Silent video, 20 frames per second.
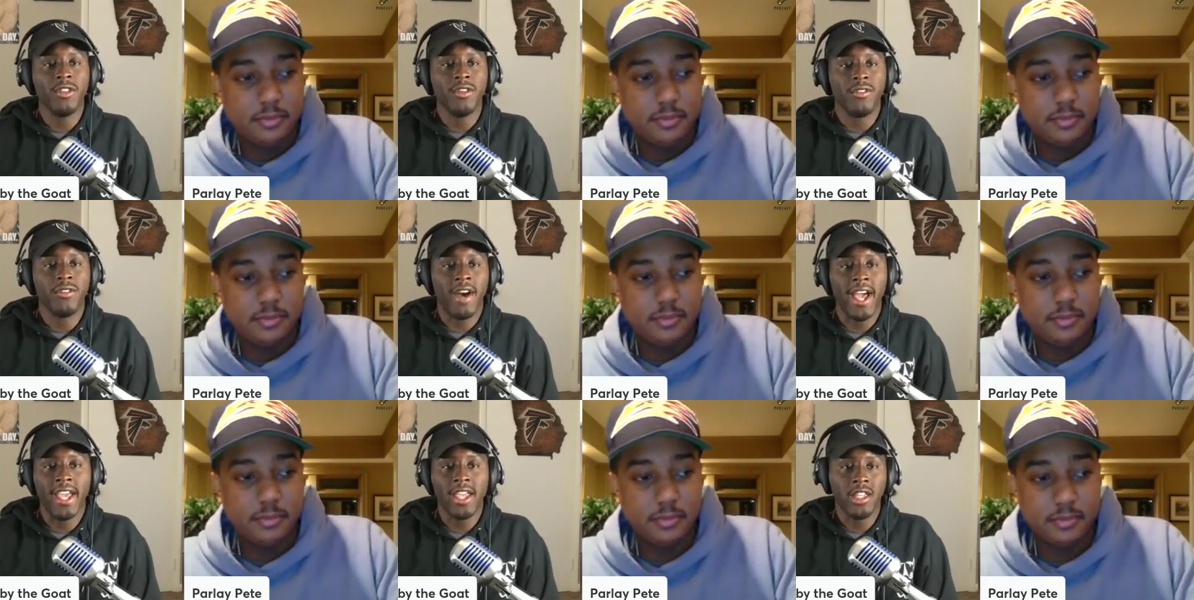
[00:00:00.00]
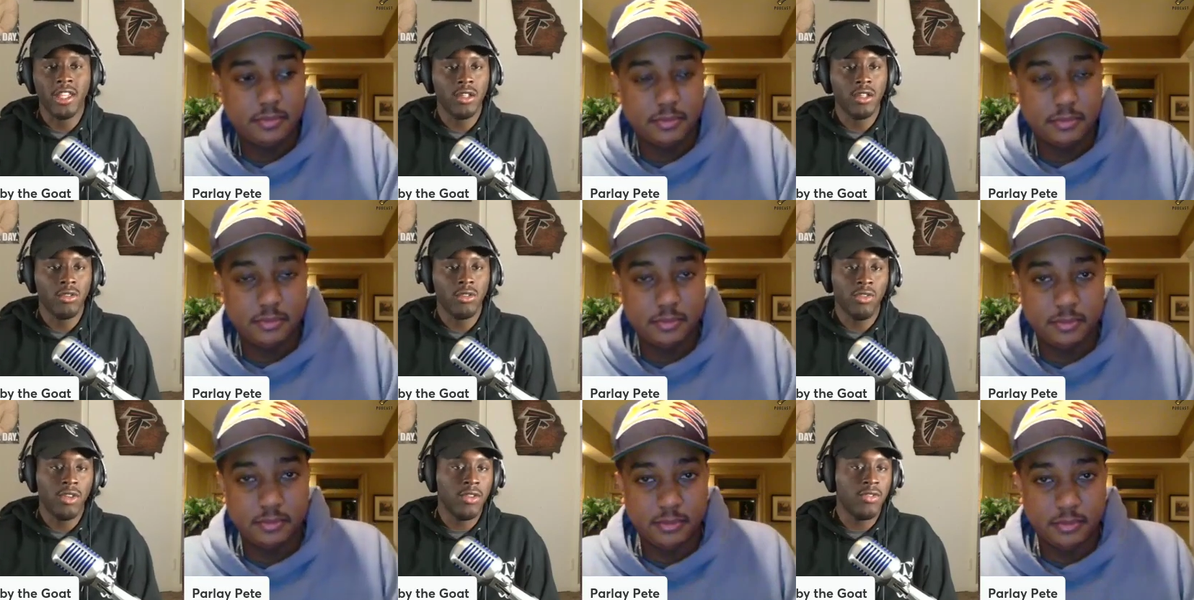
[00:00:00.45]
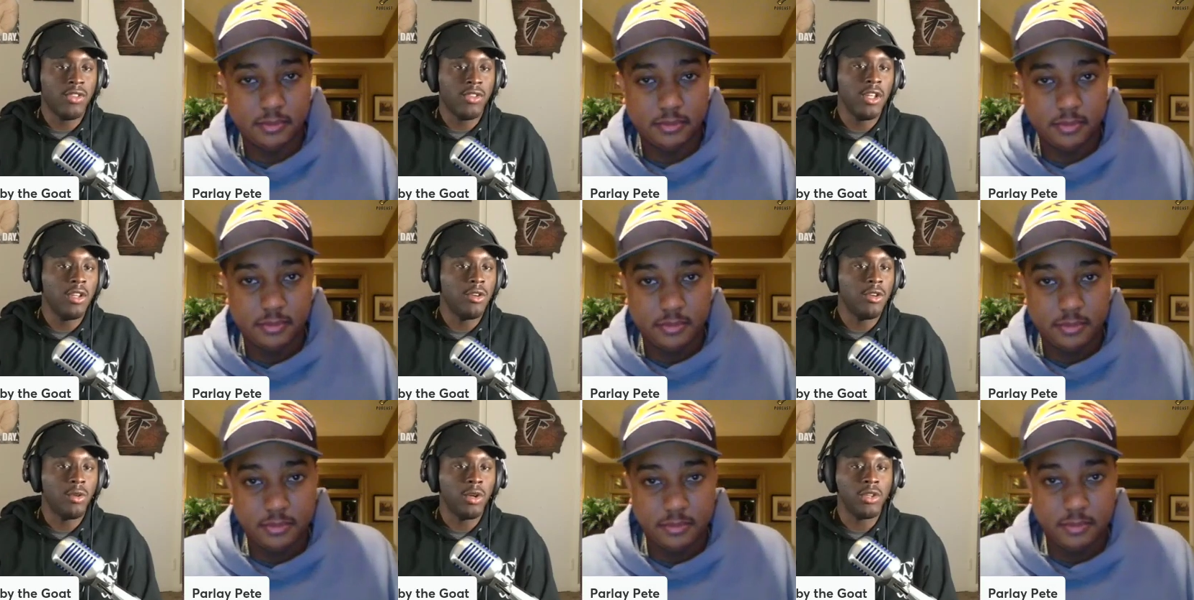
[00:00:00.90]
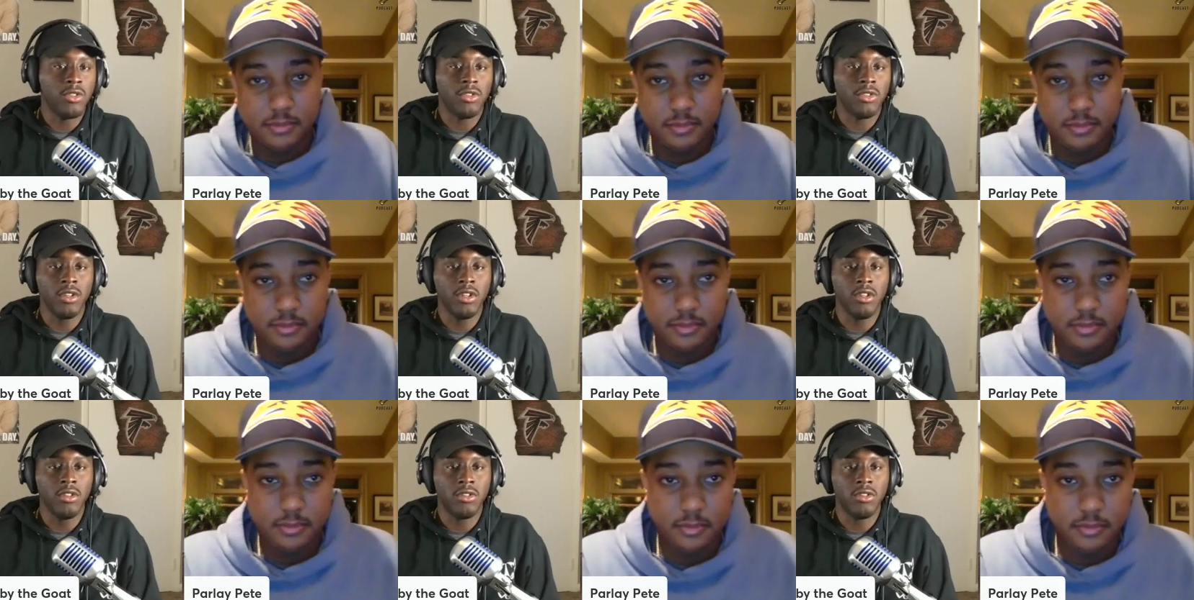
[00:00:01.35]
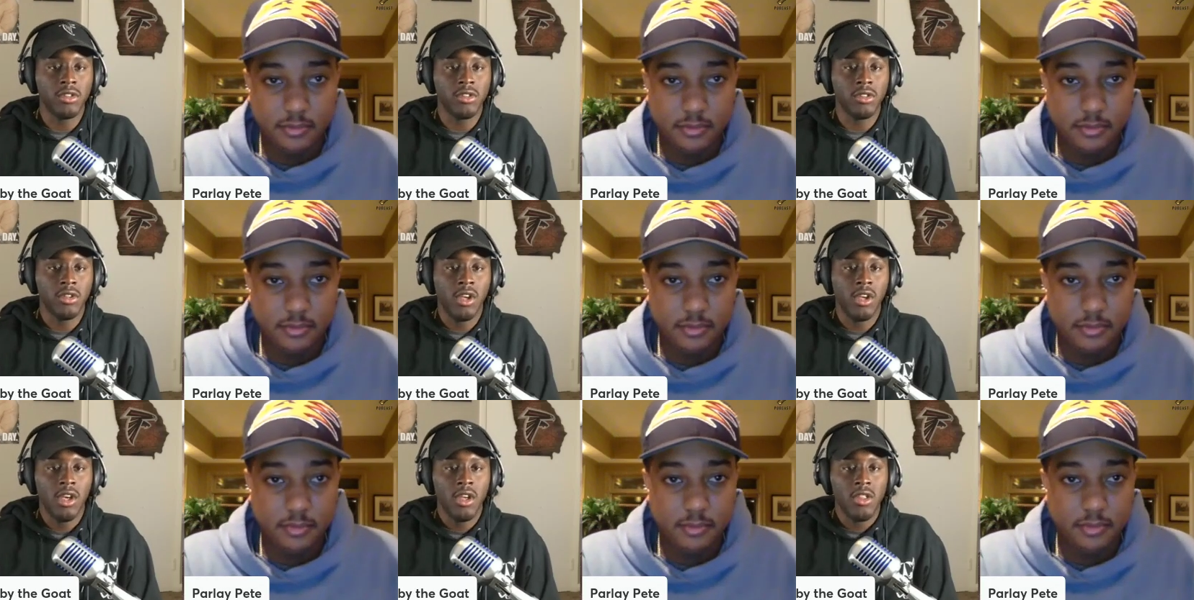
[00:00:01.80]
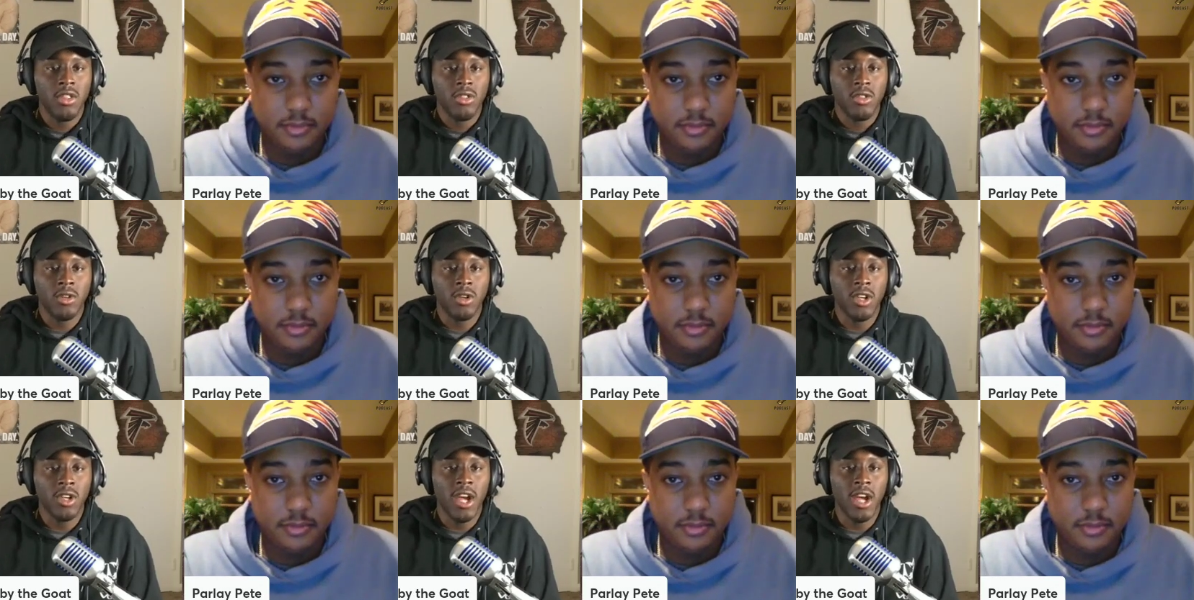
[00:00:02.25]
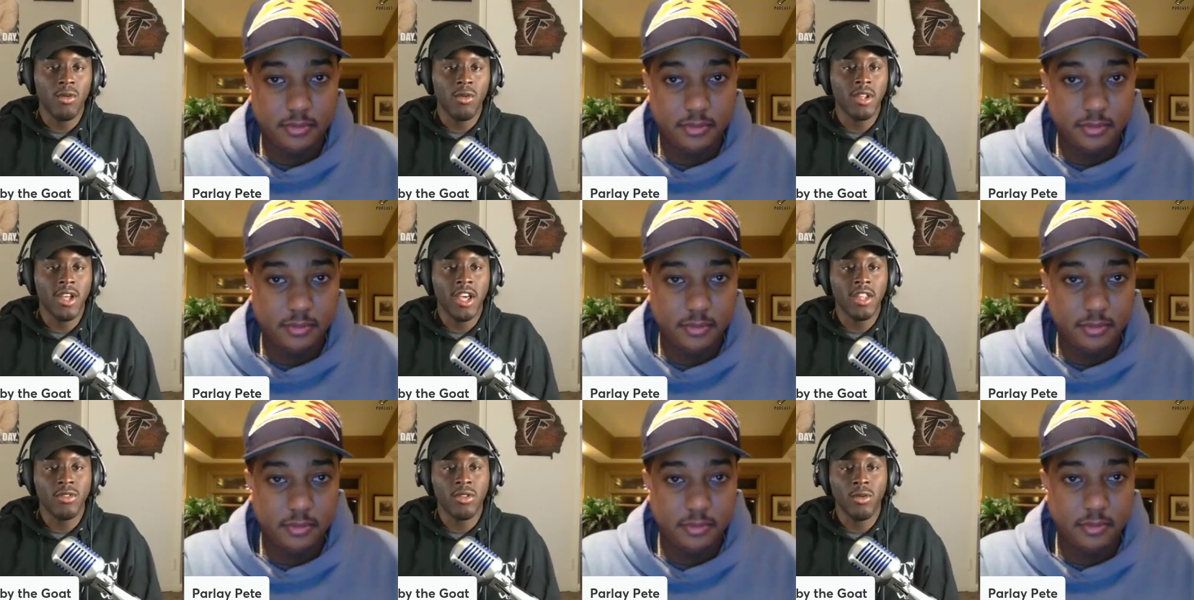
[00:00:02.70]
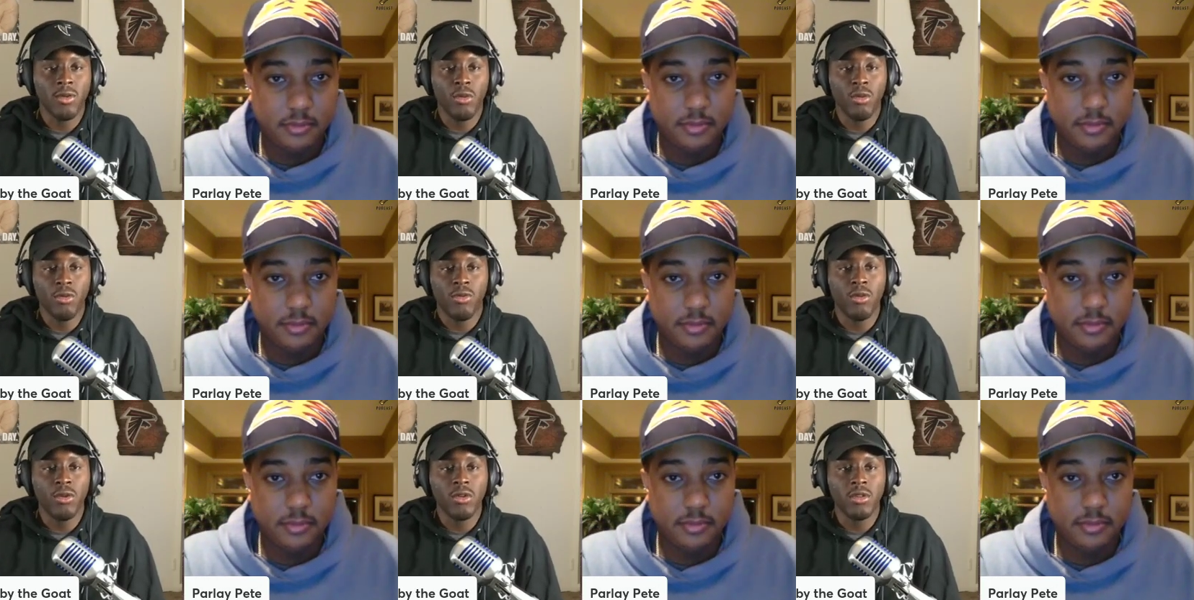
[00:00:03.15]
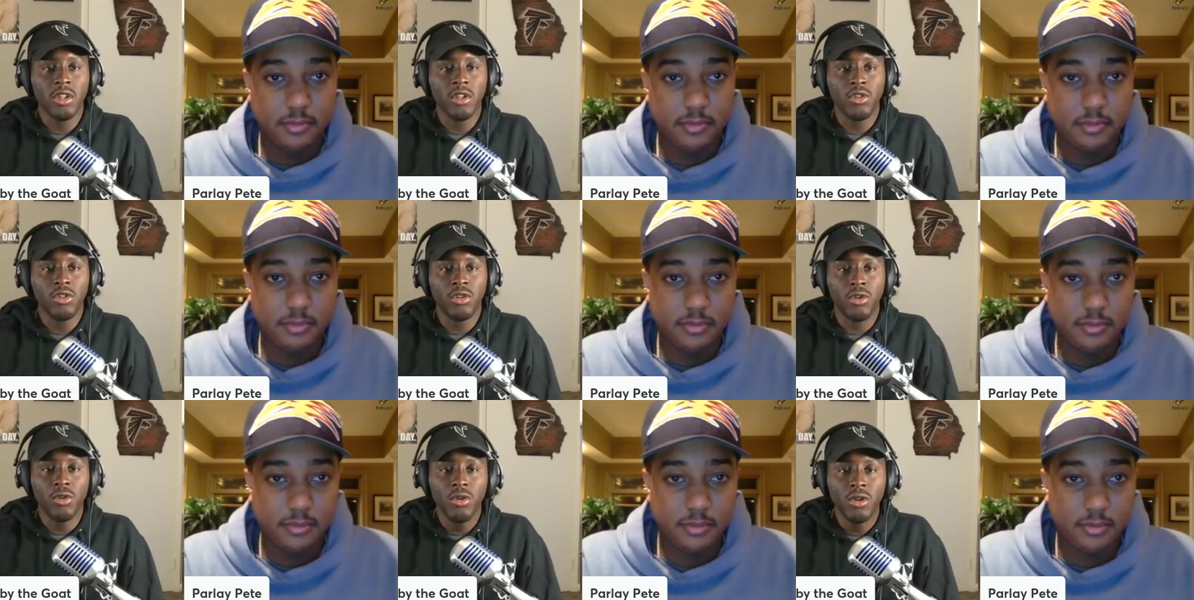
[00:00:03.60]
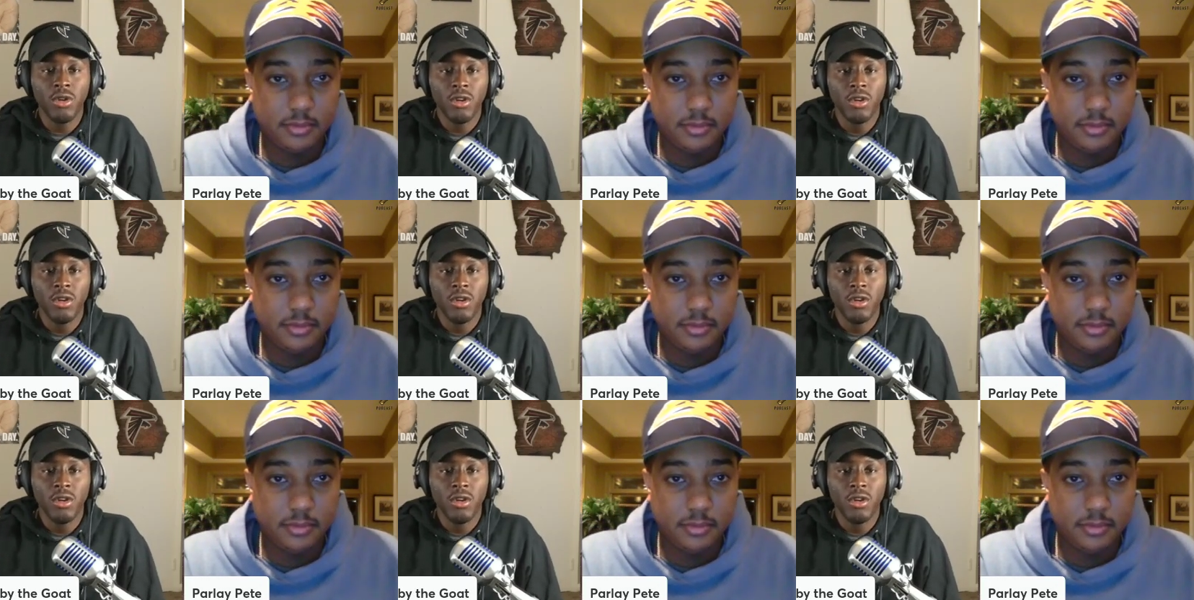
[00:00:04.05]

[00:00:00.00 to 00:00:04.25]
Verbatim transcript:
Speaker 1: the Vikings 15 in one season. Did you not realize that we were 14 and 2?